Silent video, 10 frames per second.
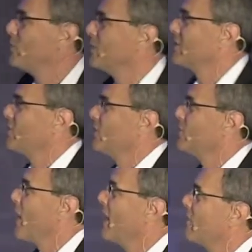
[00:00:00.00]
just
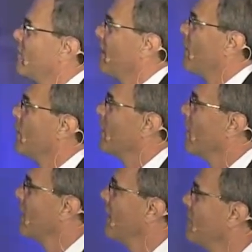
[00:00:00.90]
right after they were
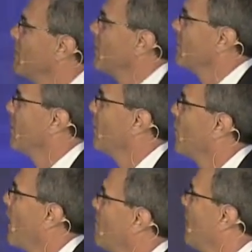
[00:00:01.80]
reorganized because they were
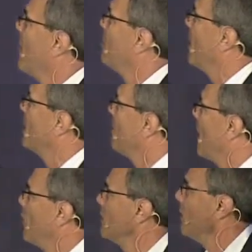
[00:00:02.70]
acquired by Putnam,
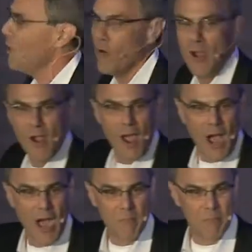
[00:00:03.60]
Powell, and Lowe.
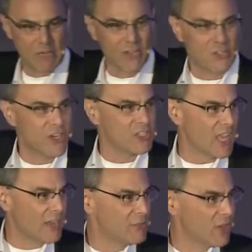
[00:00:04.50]
But no,
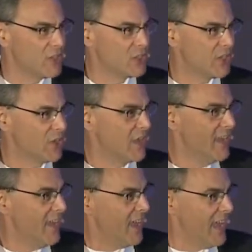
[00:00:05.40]
seriously, I show this to you
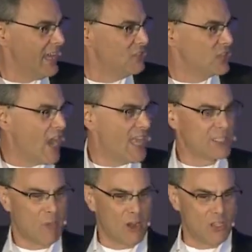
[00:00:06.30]
in
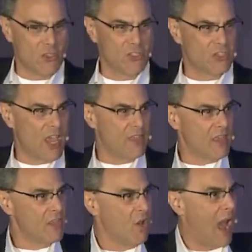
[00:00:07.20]
jest, but also to say that,
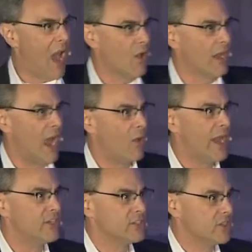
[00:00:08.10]
how are
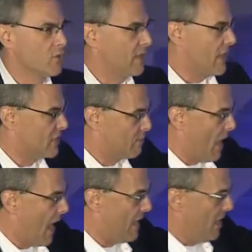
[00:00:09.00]
agencies organized?
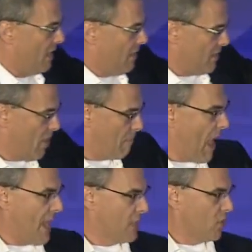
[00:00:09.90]
By,
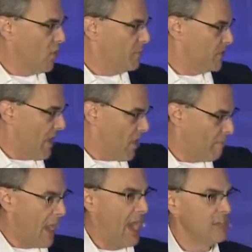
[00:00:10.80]
buying groups that are
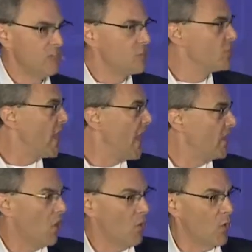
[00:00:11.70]
by
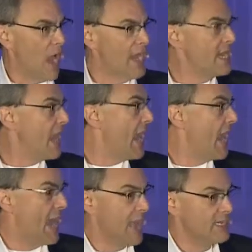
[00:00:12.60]
channel, right?
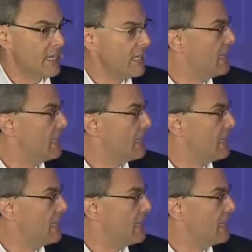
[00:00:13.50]
And